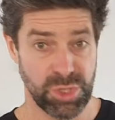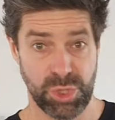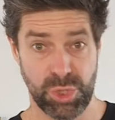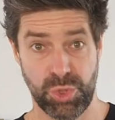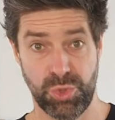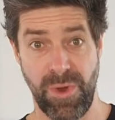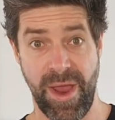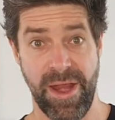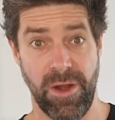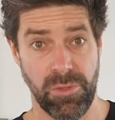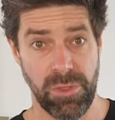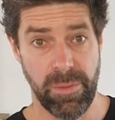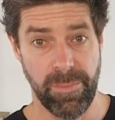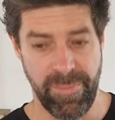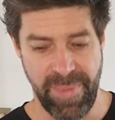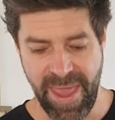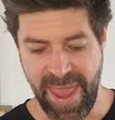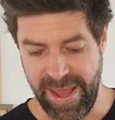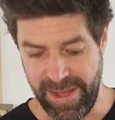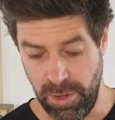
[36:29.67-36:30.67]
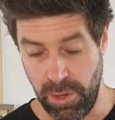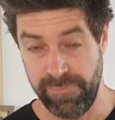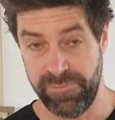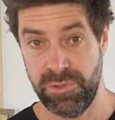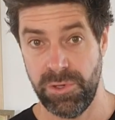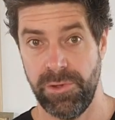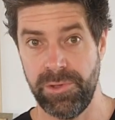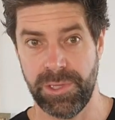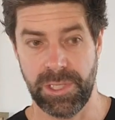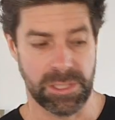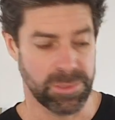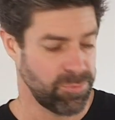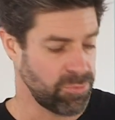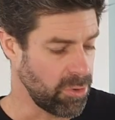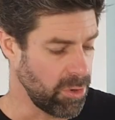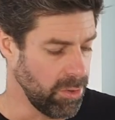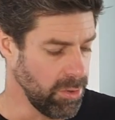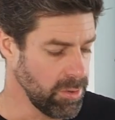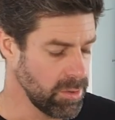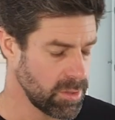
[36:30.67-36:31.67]
Straight on the back of doing this
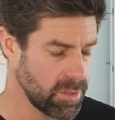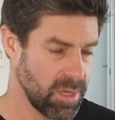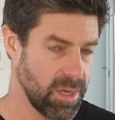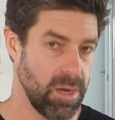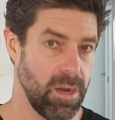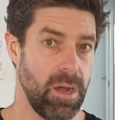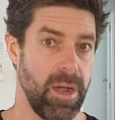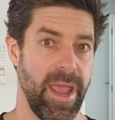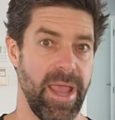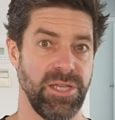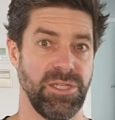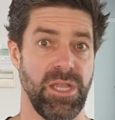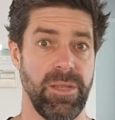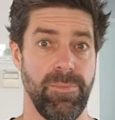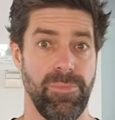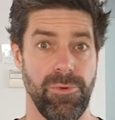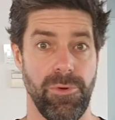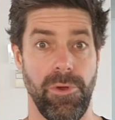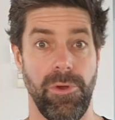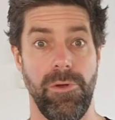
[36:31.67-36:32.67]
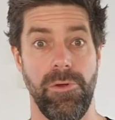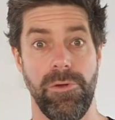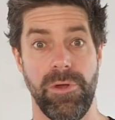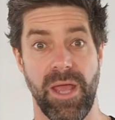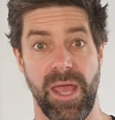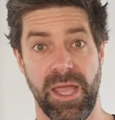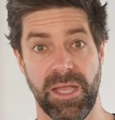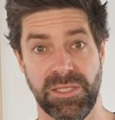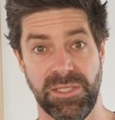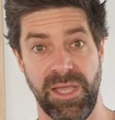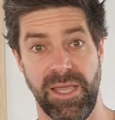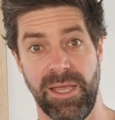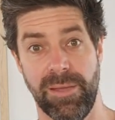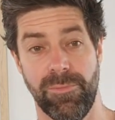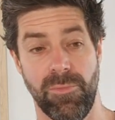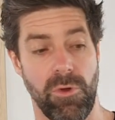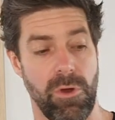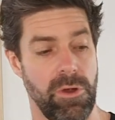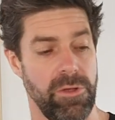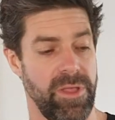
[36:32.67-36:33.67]
brew, I actually brewed a second
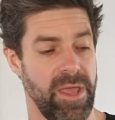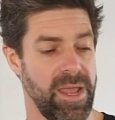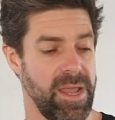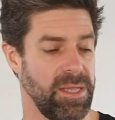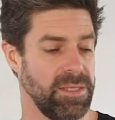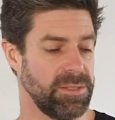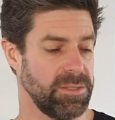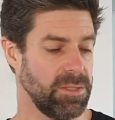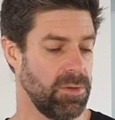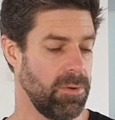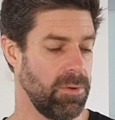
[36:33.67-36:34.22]
brew of these.